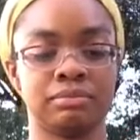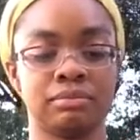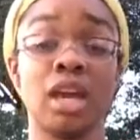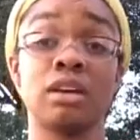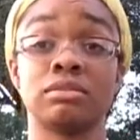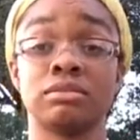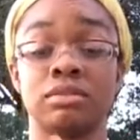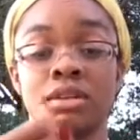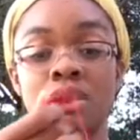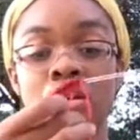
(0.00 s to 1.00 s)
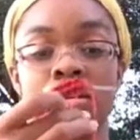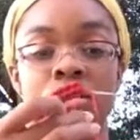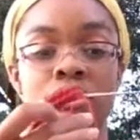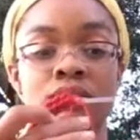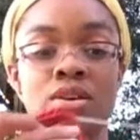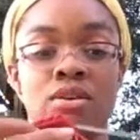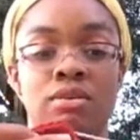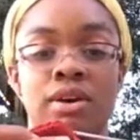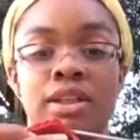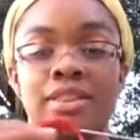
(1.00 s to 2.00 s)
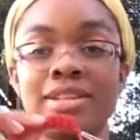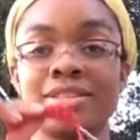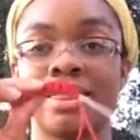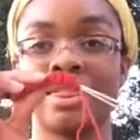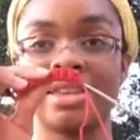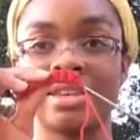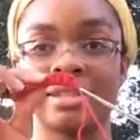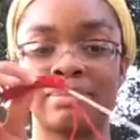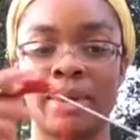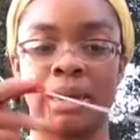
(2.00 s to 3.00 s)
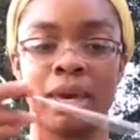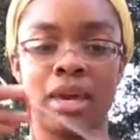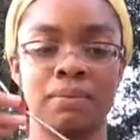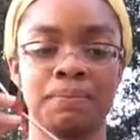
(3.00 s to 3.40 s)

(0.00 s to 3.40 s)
Yeah, so that's this baby.